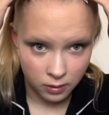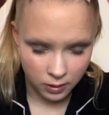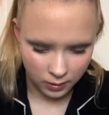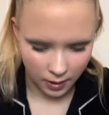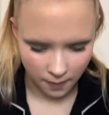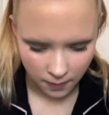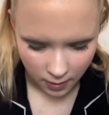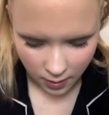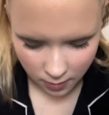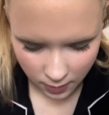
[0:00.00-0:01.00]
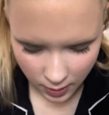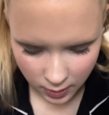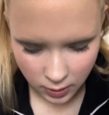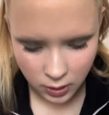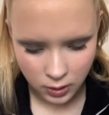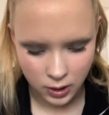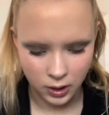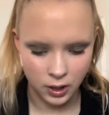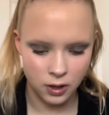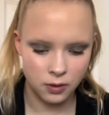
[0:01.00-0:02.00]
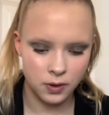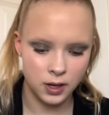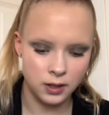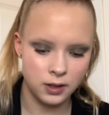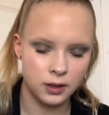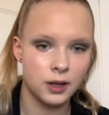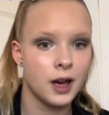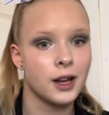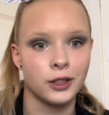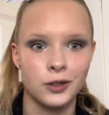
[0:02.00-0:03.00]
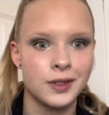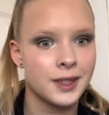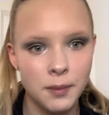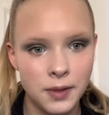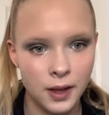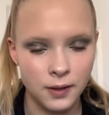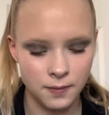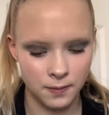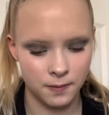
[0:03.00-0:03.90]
like that. Then you take the other one and do the same thing.